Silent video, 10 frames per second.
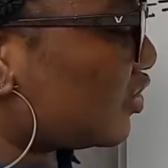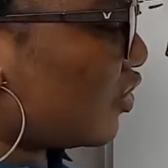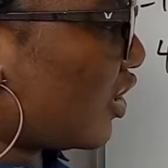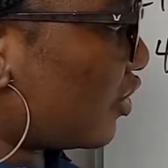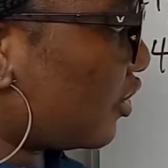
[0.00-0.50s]
in your
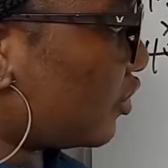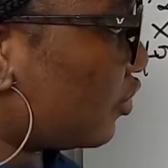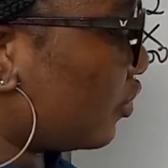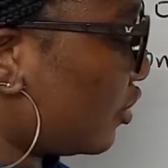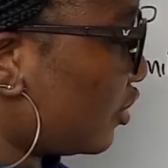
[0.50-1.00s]

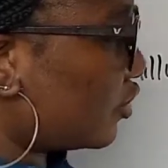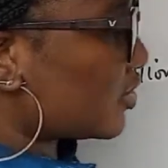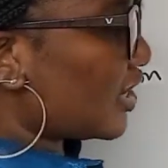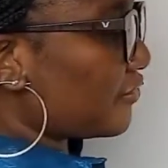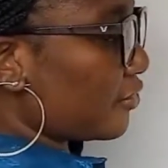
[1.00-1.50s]
calculator. You
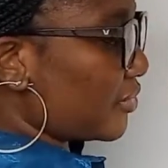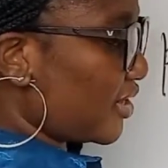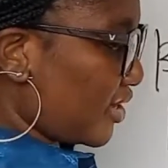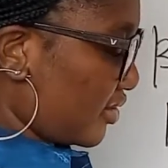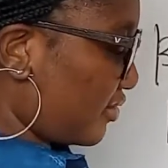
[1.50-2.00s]
start from
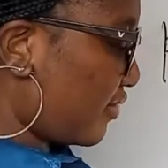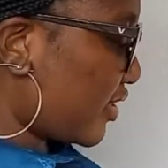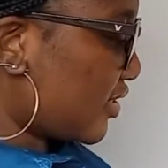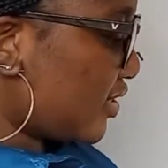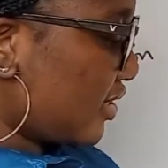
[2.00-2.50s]
here,
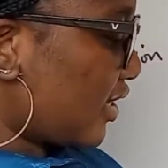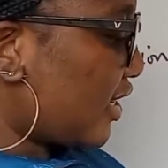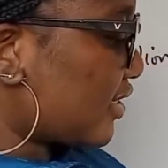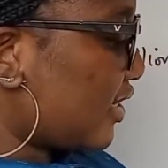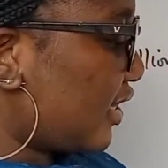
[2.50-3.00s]
right?
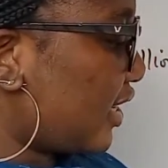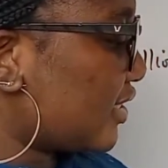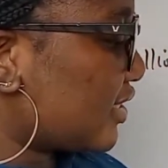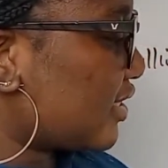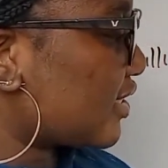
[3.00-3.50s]
That's
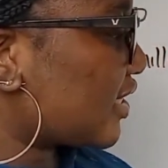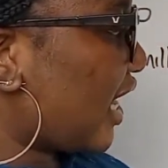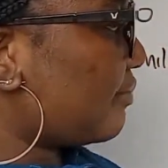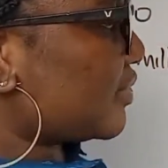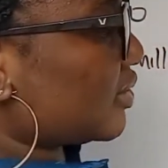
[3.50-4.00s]
96
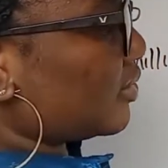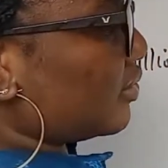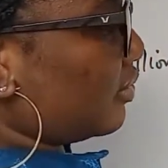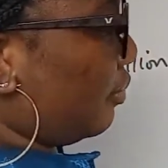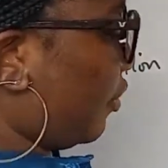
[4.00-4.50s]
times
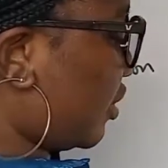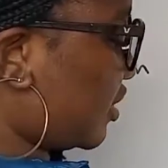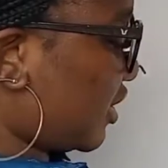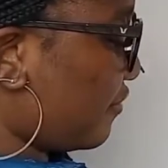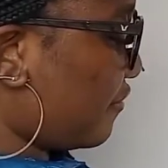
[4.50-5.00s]

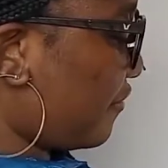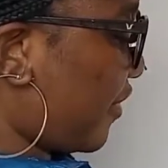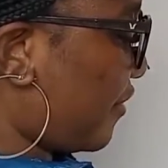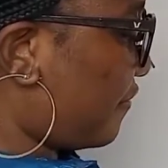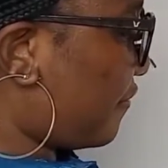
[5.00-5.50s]

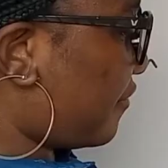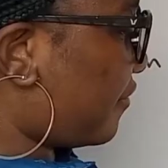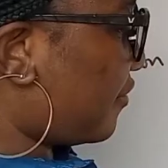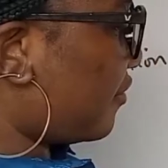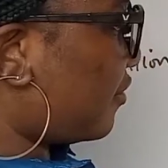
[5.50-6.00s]
0.75
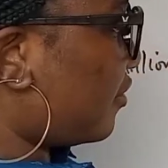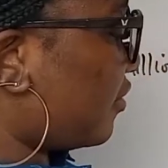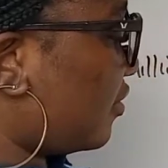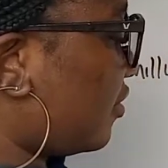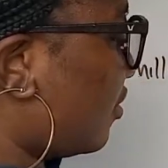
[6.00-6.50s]

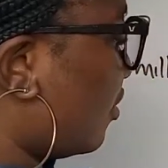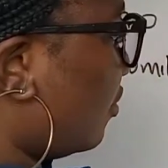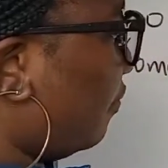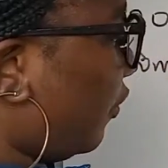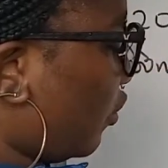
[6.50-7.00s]

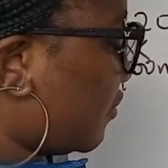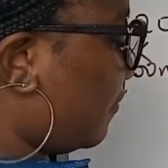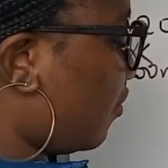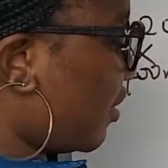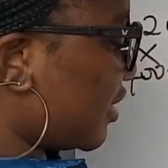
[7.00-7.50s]
plus
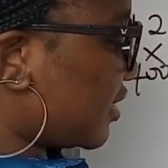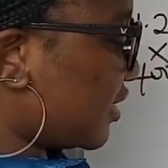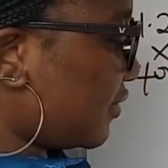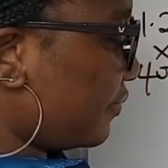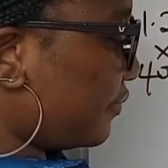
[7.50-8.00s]

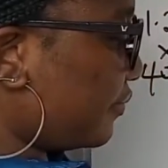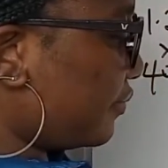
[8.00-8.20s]
480.